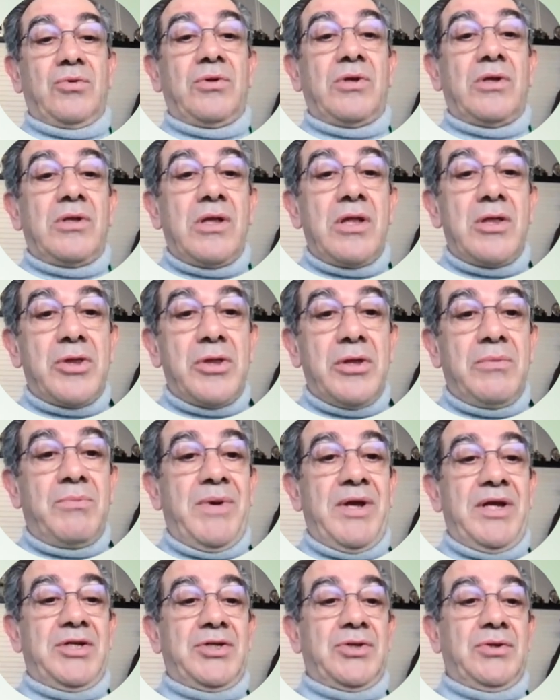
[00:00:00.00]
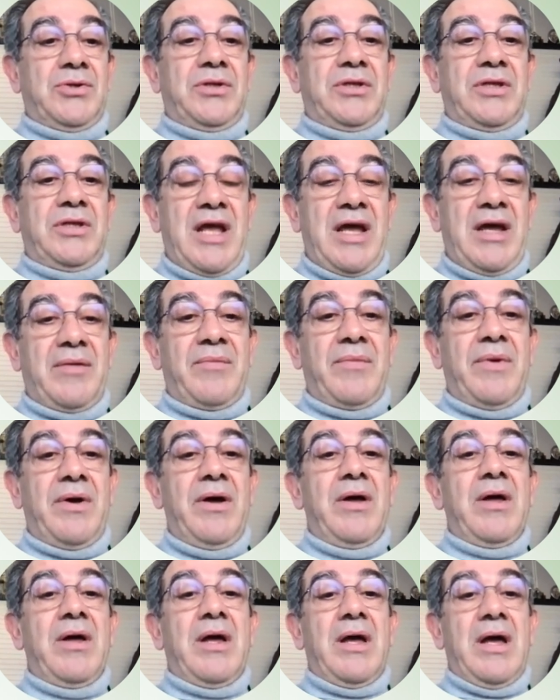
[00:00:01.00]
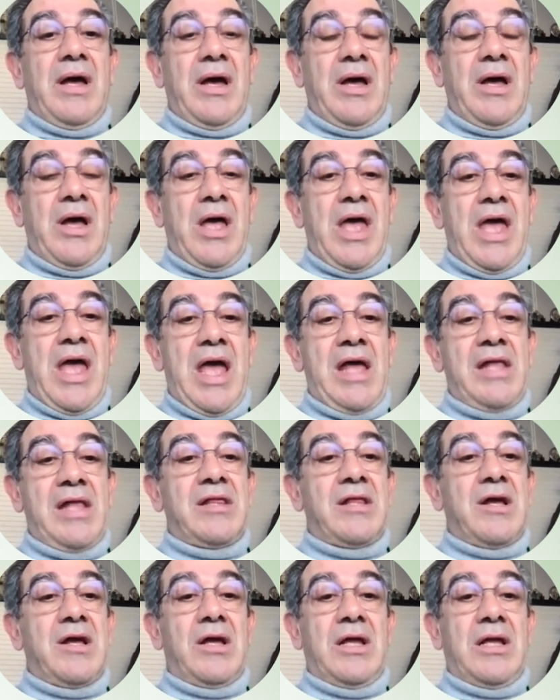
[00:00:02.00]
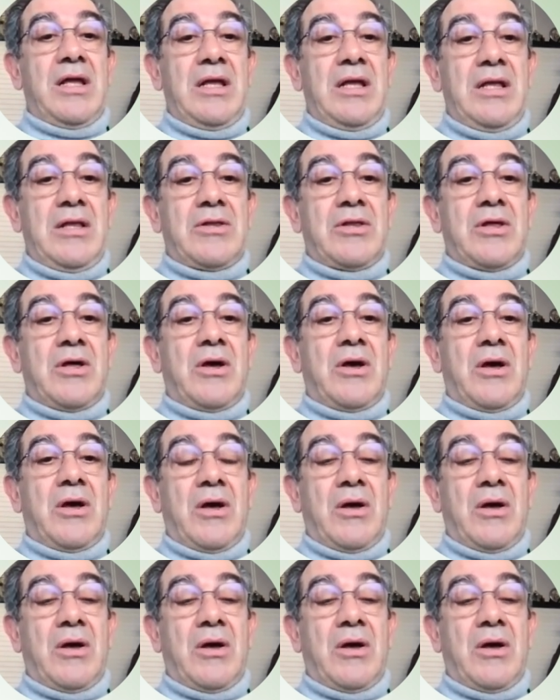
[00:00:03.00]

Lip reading: to the dissipation term and is